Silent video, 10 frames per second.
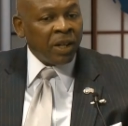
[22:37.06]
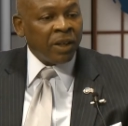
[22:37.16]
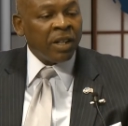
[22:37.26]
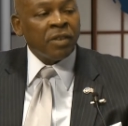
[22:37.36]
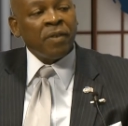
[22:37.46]

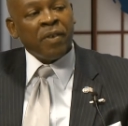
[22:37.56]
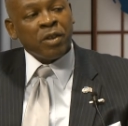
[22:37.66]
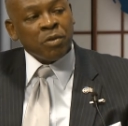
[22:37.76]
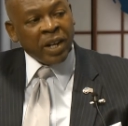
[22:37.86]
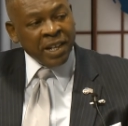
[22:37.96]
other
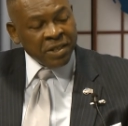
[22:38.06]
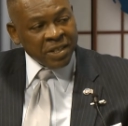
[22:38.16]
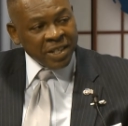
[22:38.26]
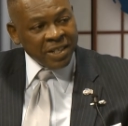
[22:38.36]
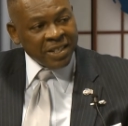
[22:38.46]
federal
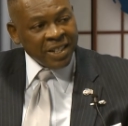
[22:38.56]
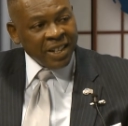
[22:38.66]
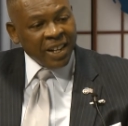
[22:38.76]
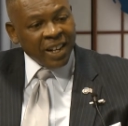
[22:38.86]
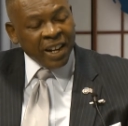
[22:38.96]
agencies,
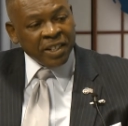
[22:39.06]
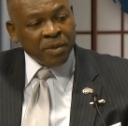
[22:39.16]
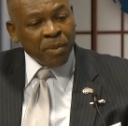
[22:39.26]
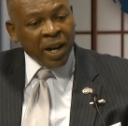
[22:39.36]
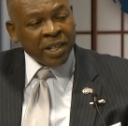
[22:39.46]
and
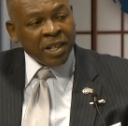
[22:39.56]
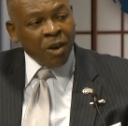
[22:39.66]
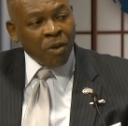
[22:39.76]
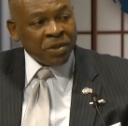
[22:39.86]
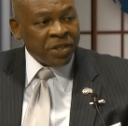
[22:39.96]
then by the
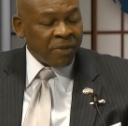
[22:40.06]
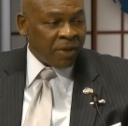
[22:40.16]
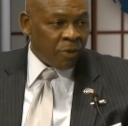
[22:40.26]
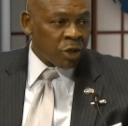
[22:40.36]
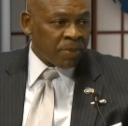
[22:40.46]
Office of
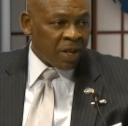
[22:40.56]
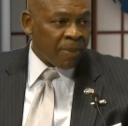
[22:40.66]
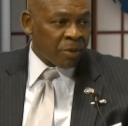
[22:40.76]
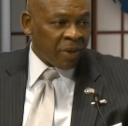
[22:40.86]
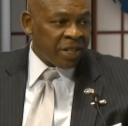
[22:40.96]
Enforcement
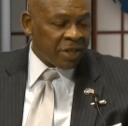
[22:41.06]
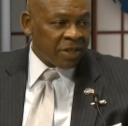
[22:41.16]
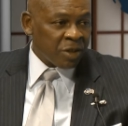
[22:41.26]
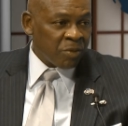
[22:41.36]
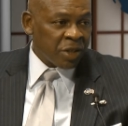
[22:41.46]

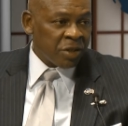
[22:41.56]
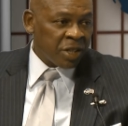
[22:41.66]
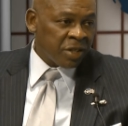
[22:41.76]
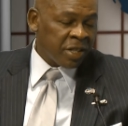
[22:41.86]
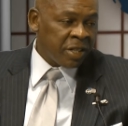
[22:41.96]
Operations, which
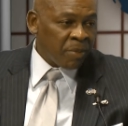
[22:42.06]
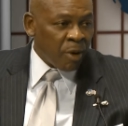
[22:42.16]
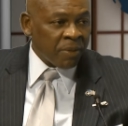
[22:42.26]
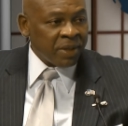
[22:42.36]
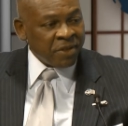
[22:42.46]
is in the
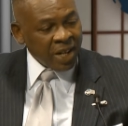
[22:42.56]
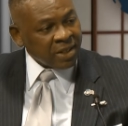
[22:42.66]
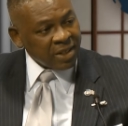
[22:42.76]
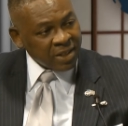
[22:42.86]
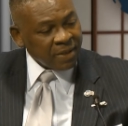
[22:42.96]
Department of
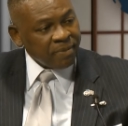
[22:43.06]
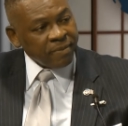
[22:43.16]
Justice.